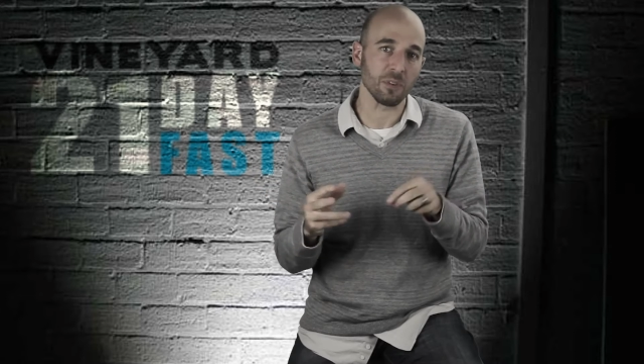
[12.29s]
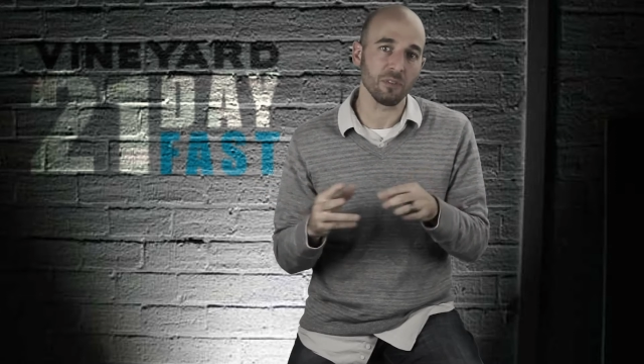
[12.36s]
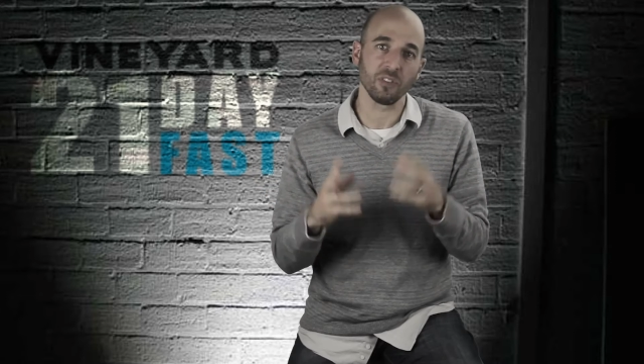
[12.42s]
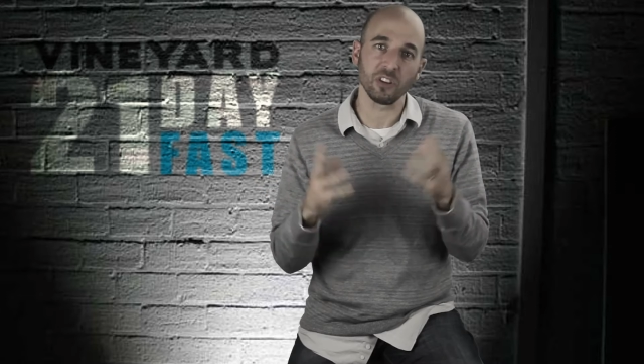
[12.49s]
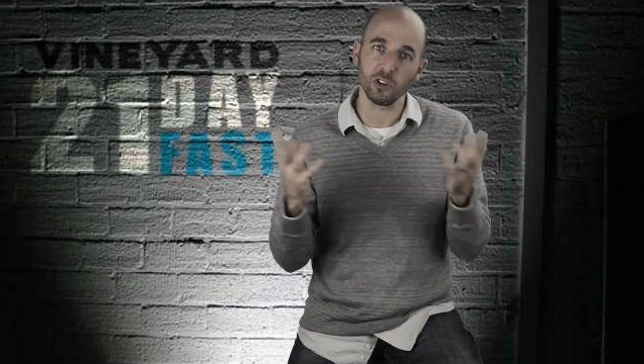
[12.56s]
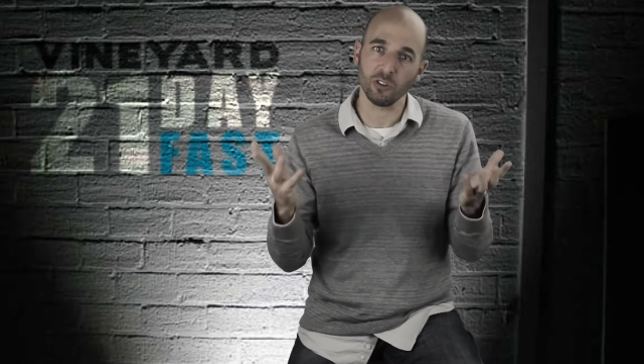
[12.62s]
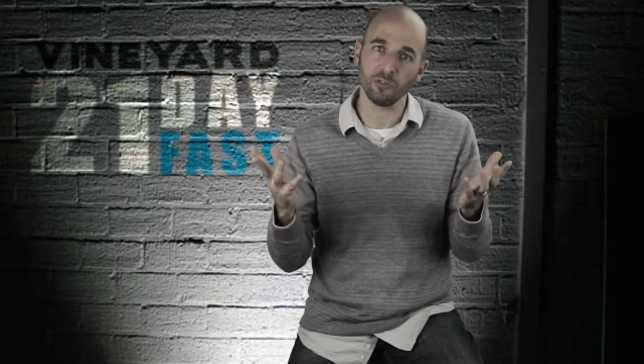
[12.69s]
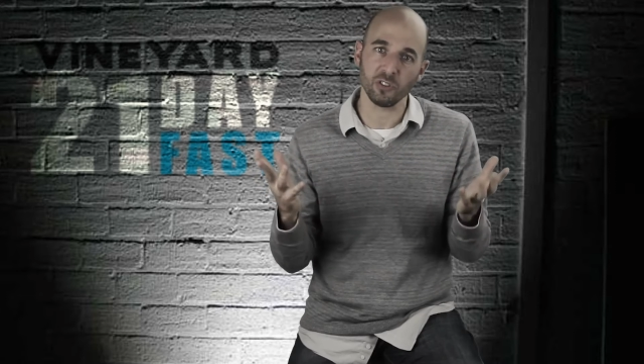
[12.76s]
The
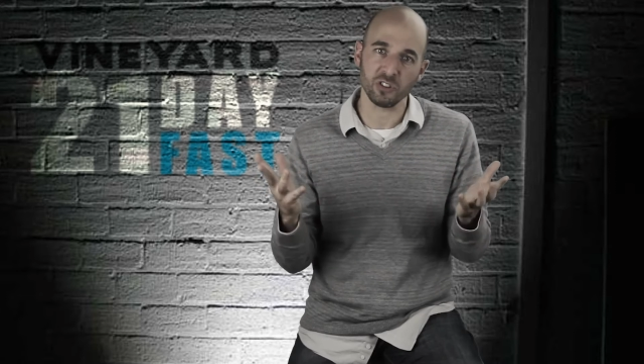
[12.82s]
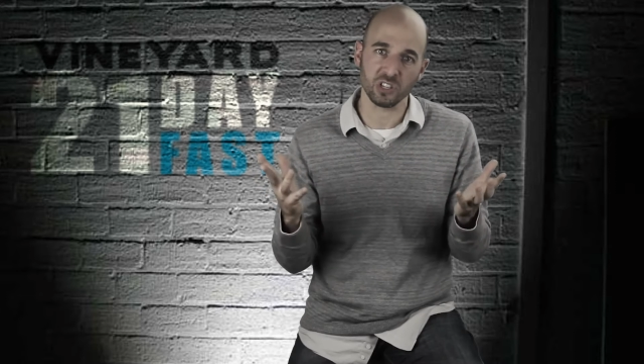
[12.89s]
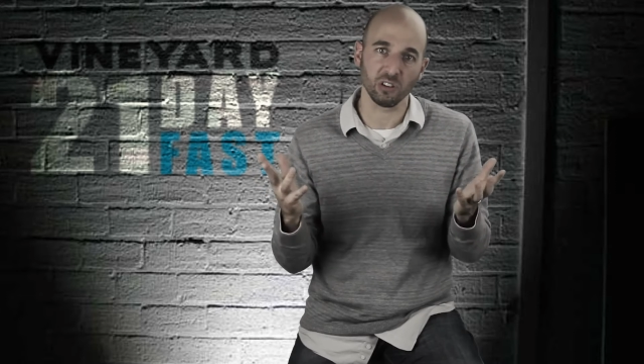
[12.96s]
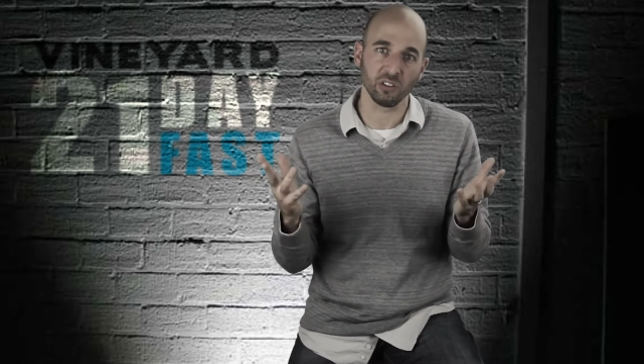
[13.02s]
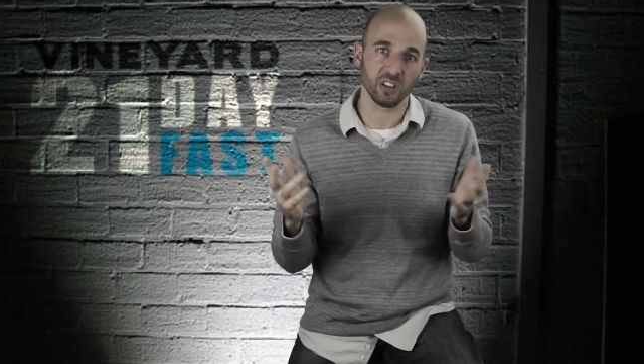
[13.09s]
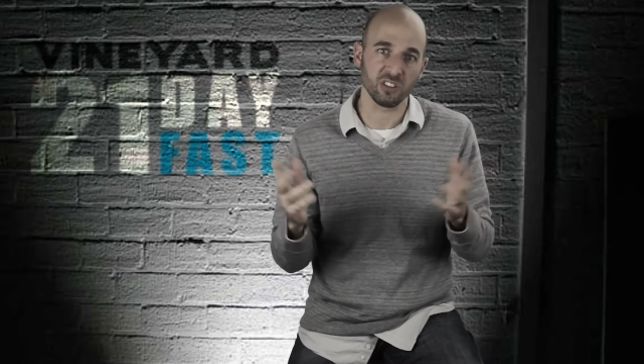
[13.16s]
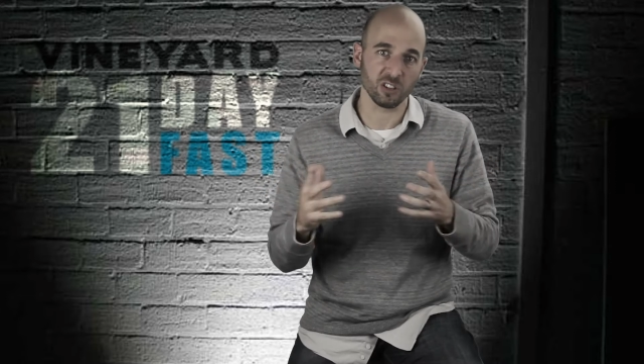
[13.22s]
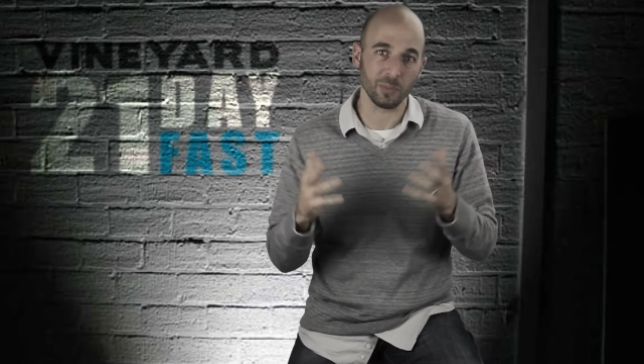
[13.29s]
Vineyard
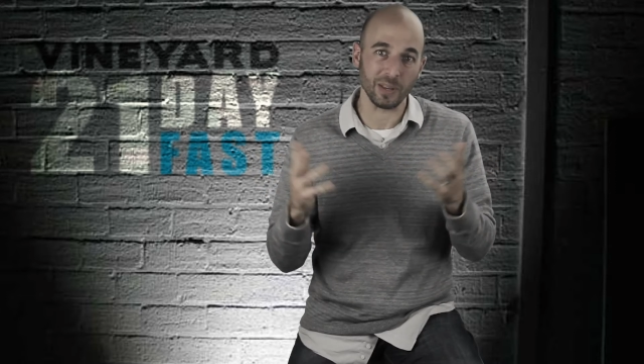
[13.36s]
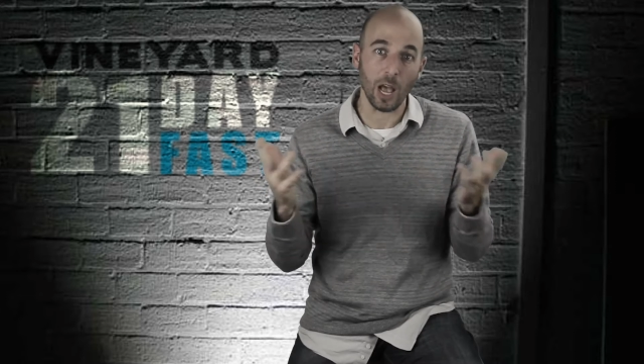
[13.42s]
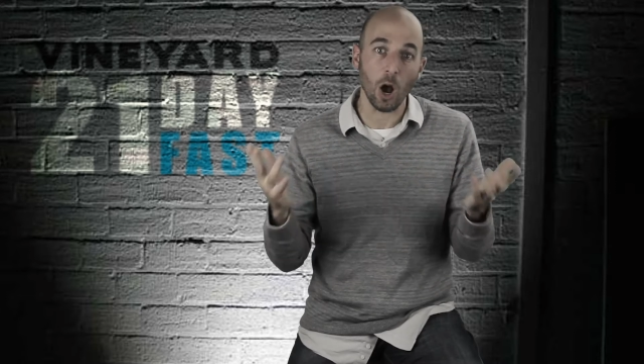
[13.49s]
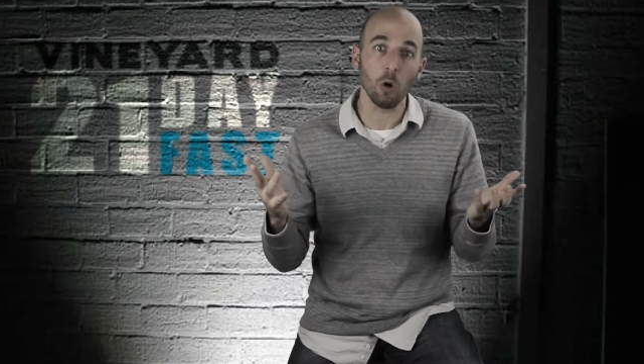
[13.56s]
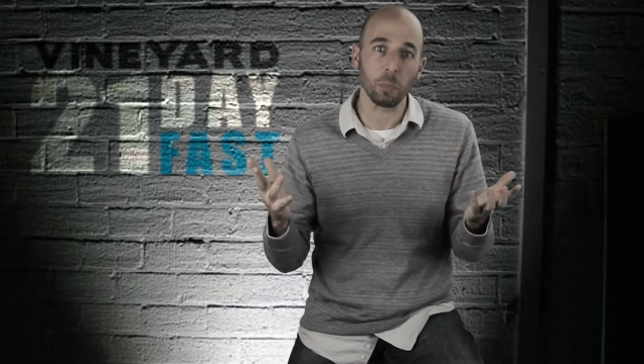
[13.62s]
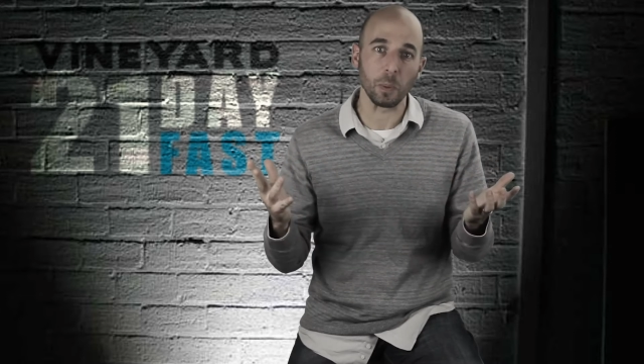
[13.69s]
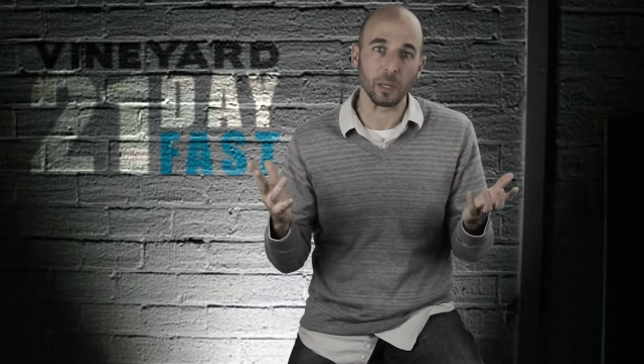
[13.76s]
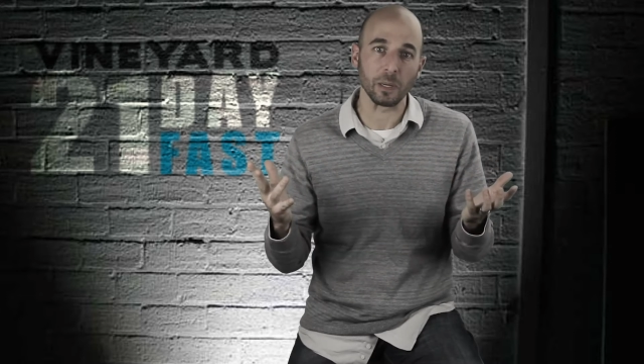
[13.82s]
facility is going to be
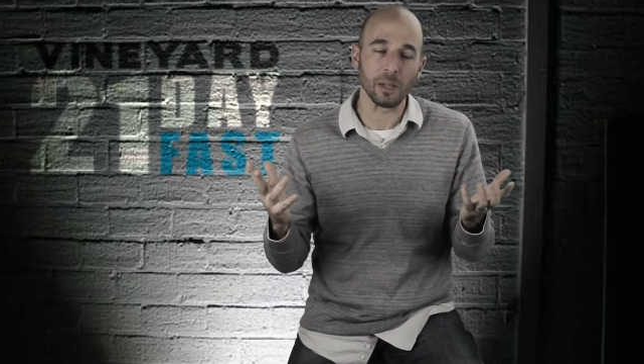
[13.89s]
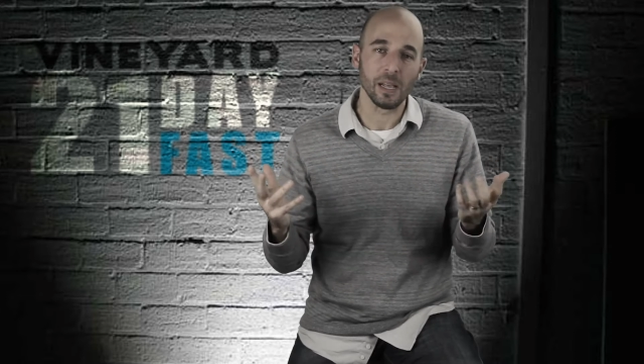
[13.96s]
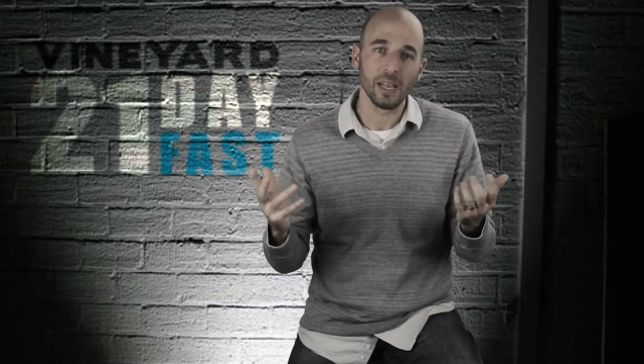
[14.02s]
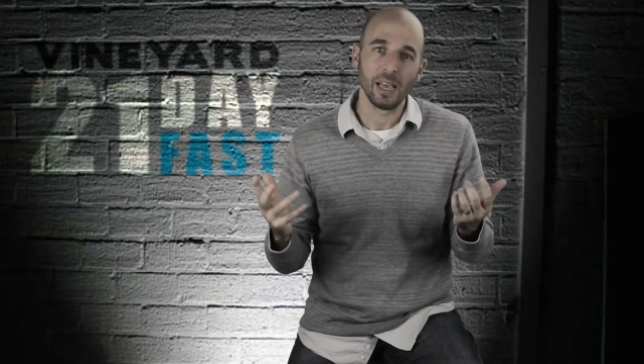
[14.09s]
open,